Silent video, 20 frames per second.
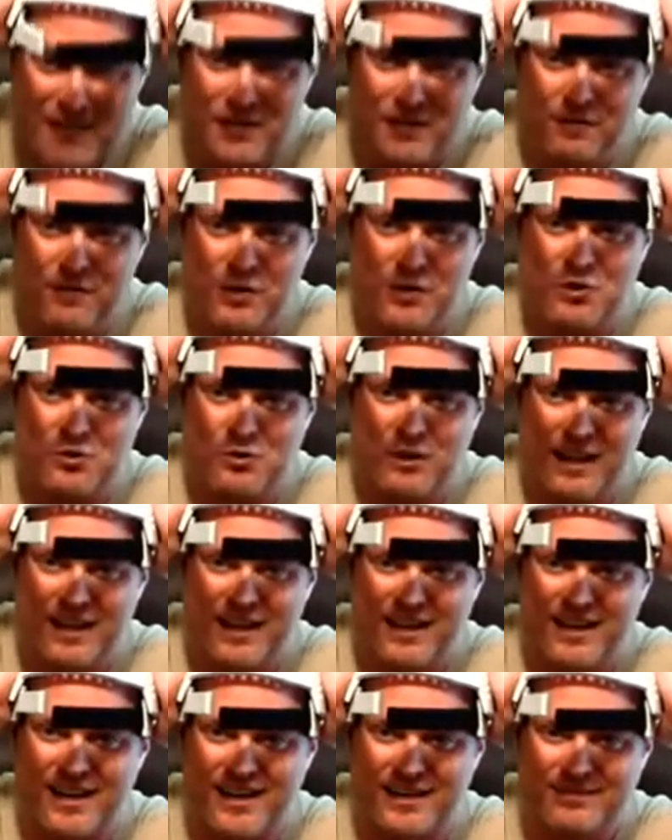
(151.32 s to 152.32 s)
it actually feels
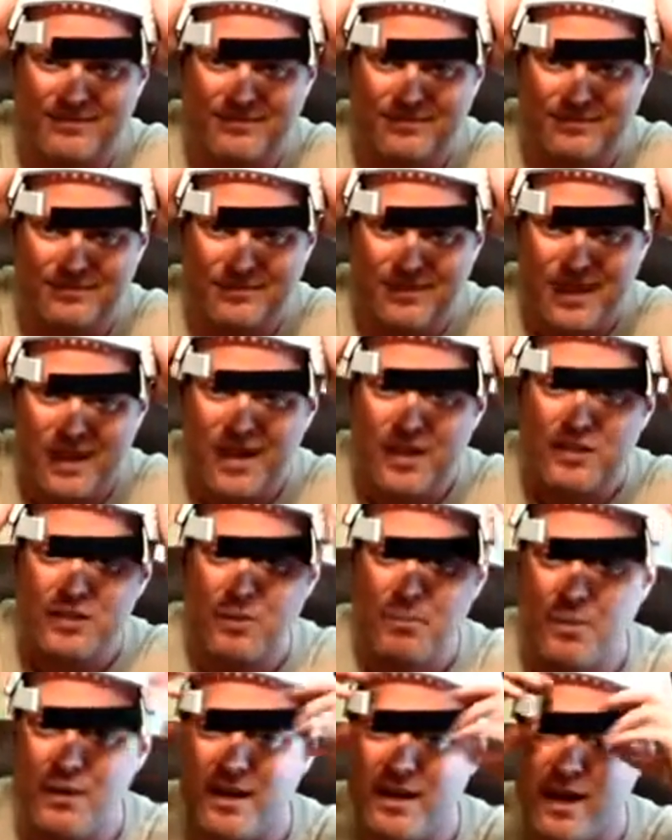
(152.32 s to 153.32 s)
really good.
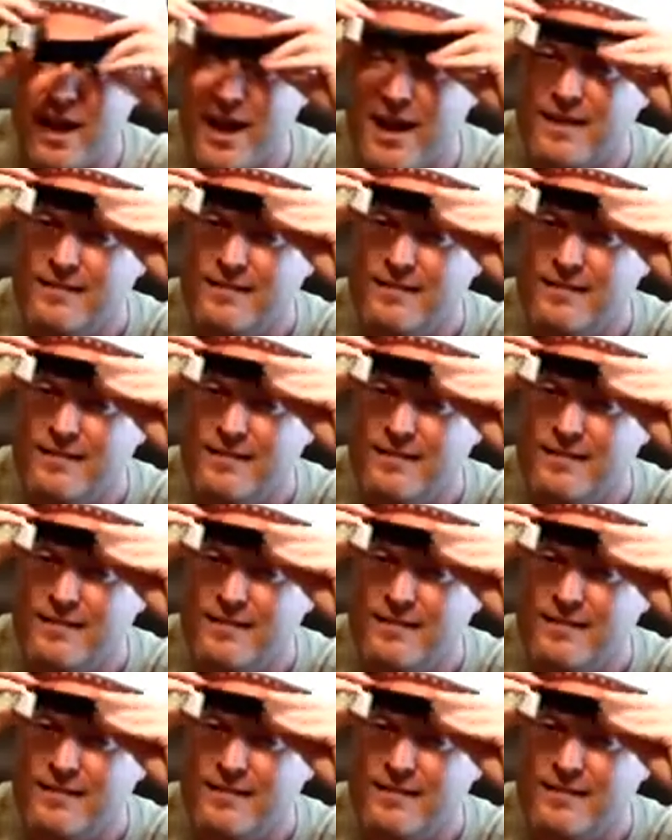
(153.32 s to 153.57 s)
So put it